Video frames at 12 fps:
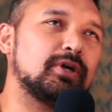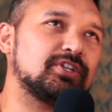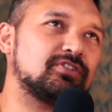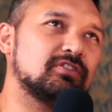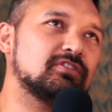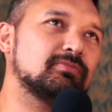
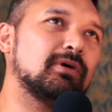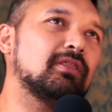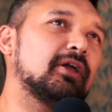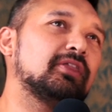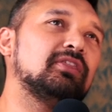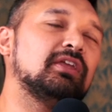questions
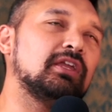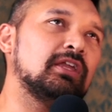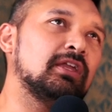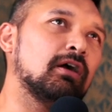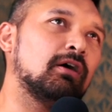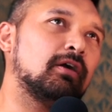about like the
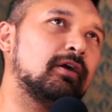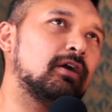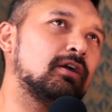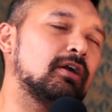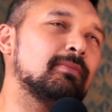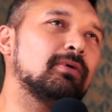ER,
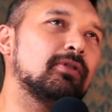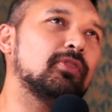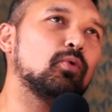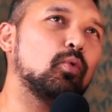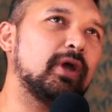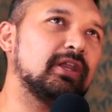about
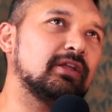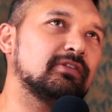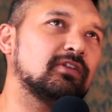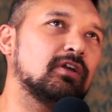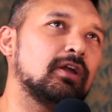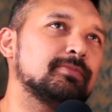the
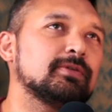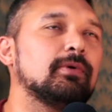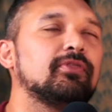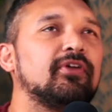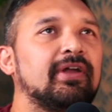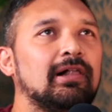waiting times,
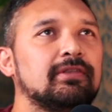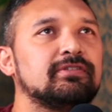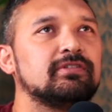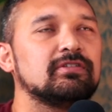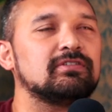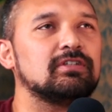about the
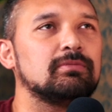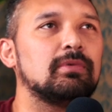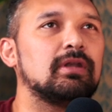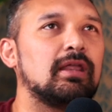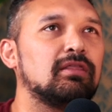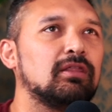health system,
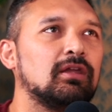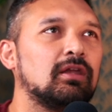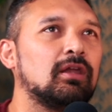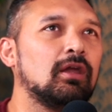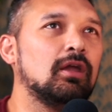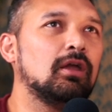and I think